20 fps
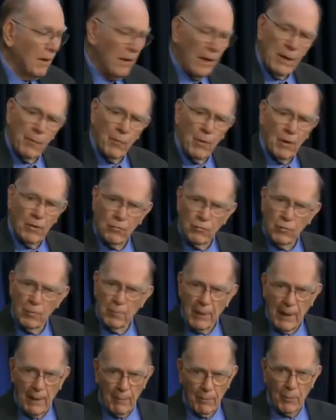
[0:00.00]
as
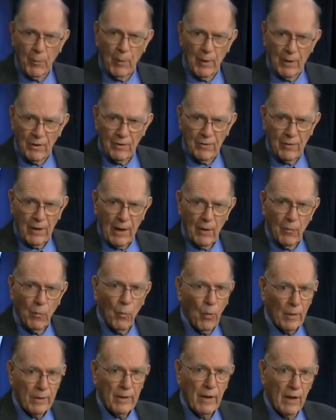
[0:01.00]
history and economy, is
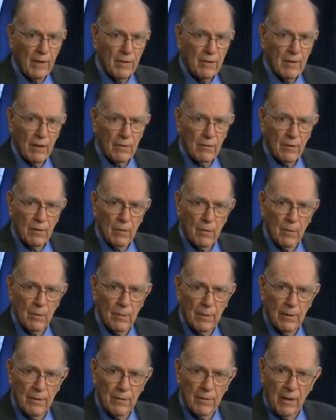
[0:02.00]
guided by
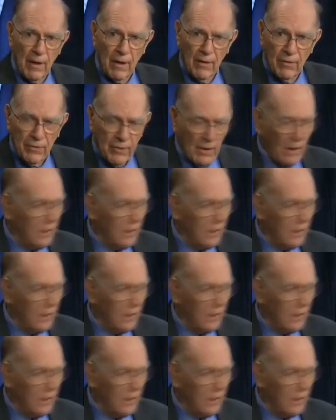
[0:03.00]
intention,